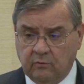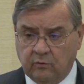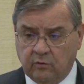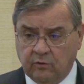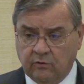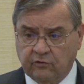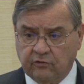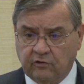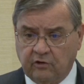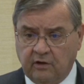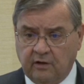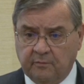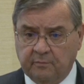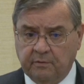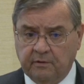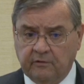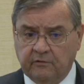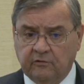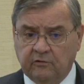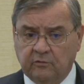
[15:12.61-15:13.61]

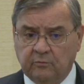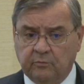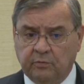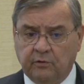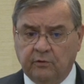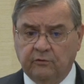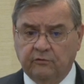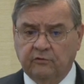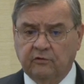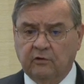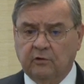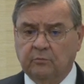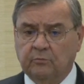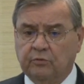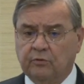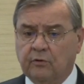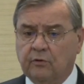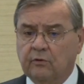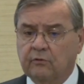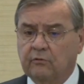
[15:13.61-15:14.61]
workshop and symposium
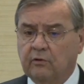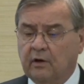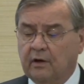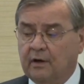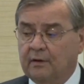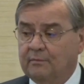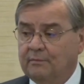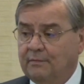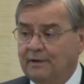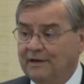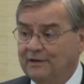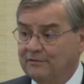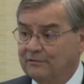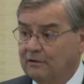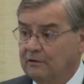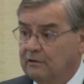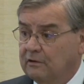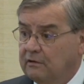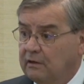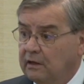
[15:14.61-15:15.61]
program has
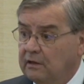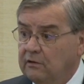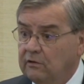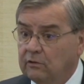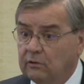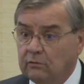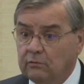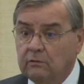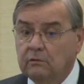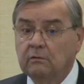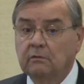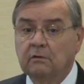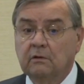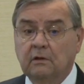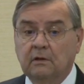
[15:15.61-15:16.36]
continued